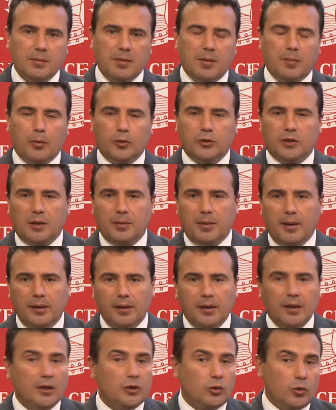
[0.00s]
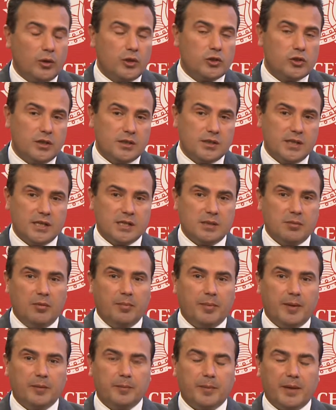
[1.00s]
But if there is a need
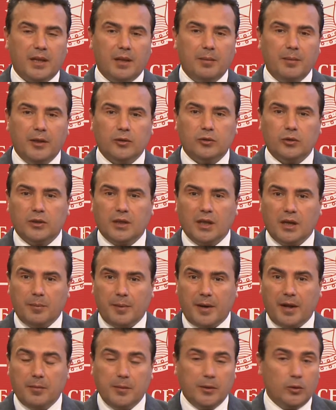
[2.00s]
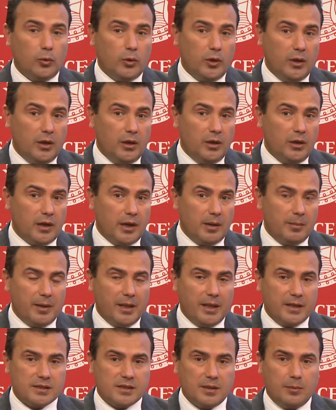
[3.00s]
due to the energy crisis, then we
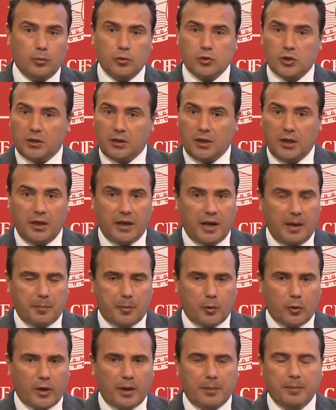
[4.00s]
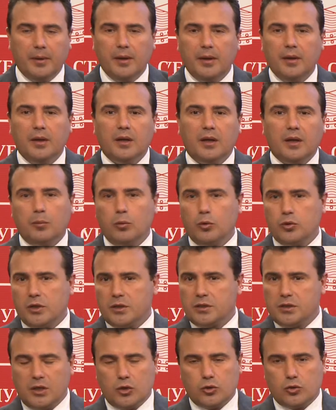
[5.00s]
will go with the assembly,
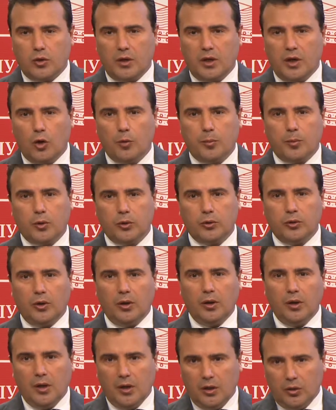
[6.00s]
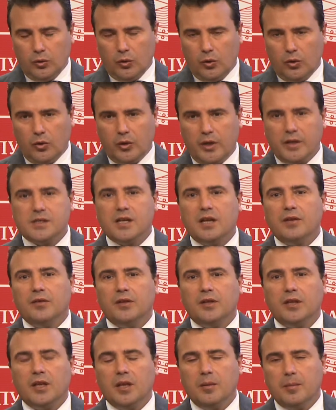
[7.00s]
we will reprogram the budget,
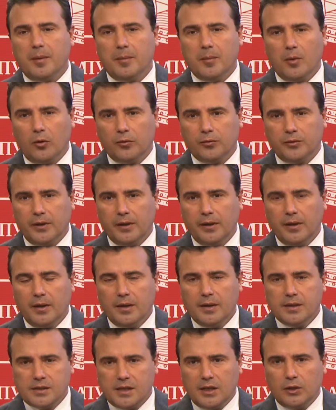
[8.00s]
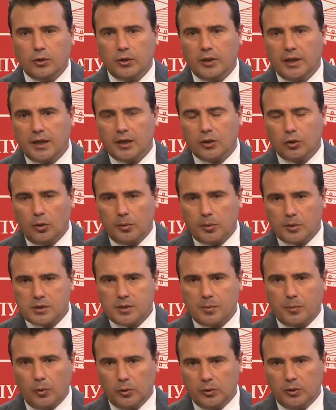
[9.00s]
and we have the
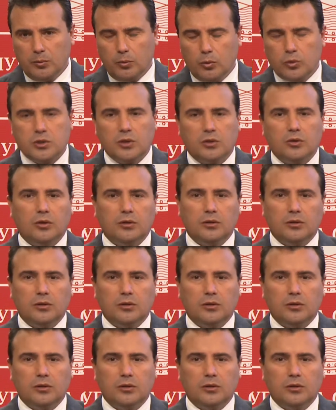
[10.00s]
reserves.